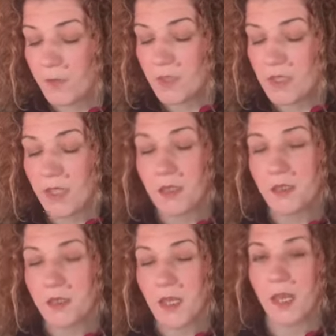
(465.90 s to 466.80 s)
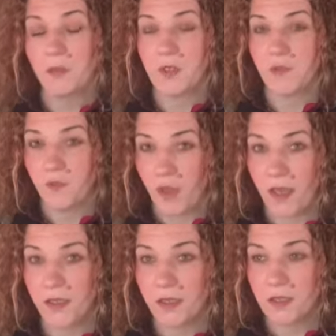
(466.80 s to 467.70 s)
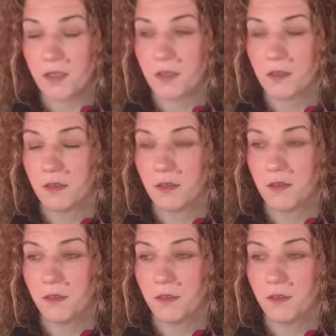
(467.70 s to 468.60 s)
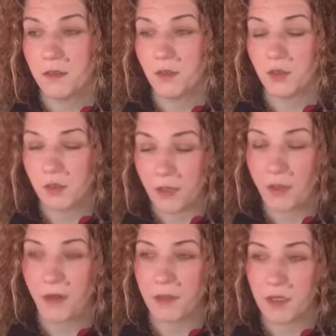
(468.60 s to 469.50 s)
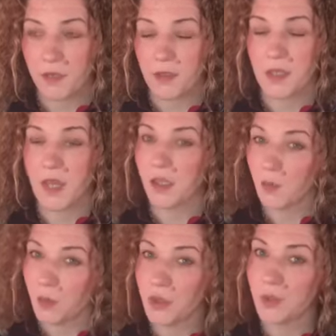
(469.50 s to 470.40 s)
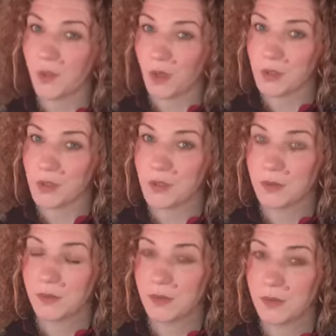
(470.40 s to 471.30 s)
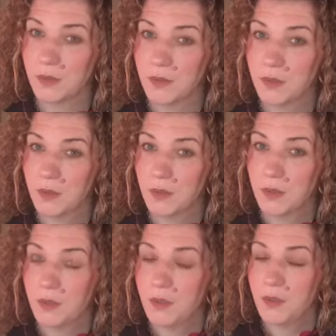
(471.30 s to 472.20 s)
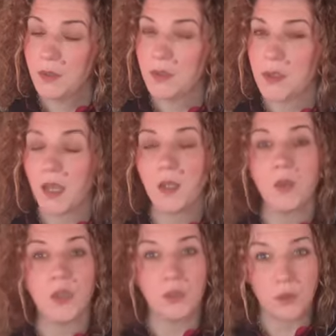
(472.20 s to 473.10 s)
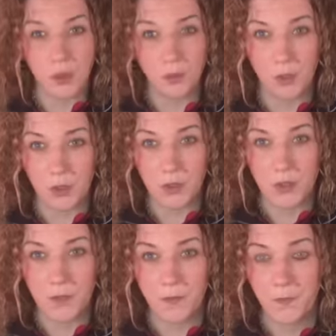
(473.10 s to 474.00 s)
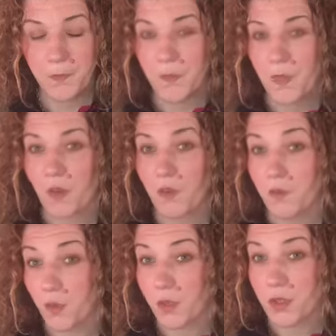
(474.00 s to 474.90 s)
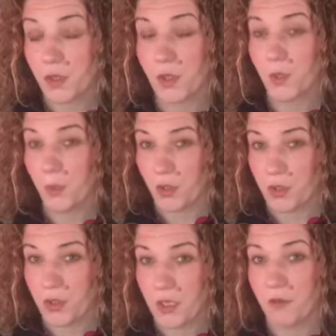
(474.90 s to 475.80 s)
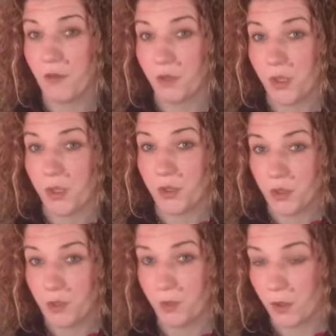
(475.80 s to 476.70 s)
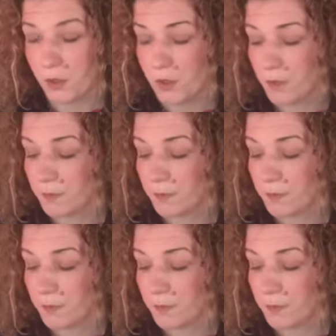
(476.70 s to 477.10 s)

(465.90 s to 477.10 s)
Take the time to find clarity of exactly what you want, exactly what you don't want. Focus on the positive of what you do want.